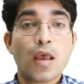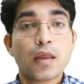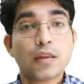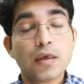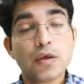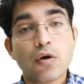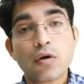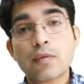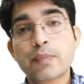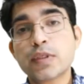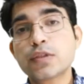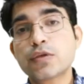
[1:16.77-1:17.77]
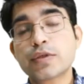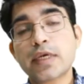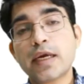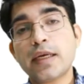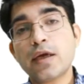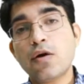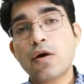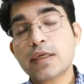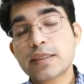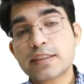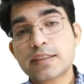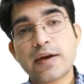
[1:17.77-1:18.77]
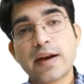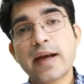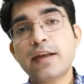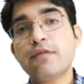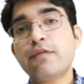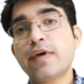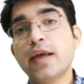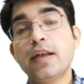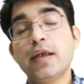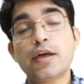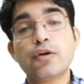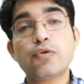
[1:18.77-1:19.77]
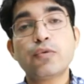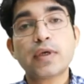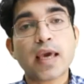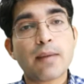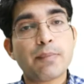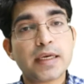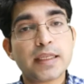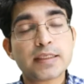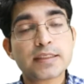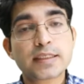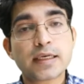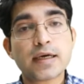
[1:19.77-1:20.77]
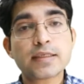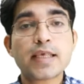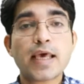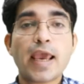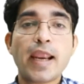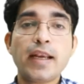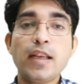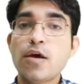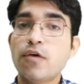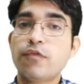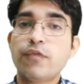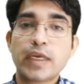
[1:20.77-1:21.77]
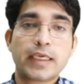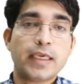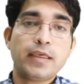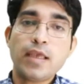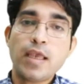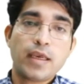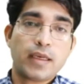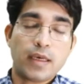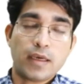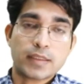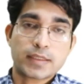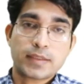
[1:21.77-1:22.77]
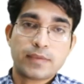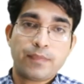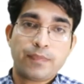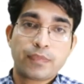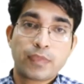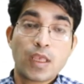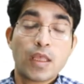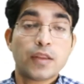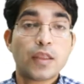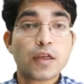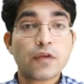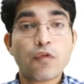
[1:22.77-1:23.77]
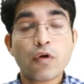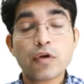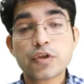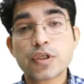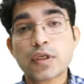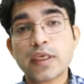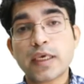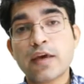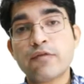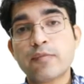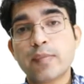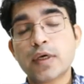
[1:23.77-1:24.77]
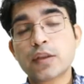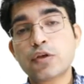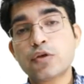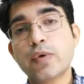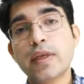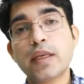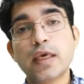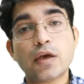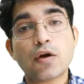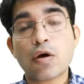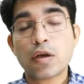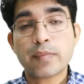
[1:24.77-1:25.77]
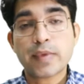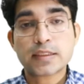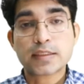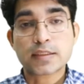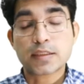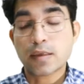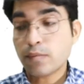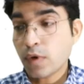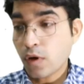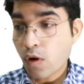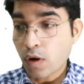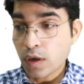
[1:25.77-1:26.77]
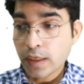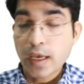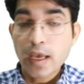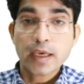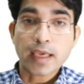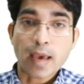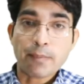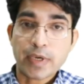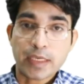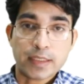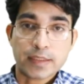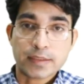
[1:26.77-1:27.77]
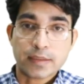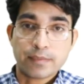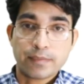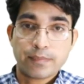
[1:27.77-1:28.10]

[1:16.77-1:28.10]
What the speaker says: The European society got stratified into capitalist class and working class. The revolution gave birth to an economic system called capitalism.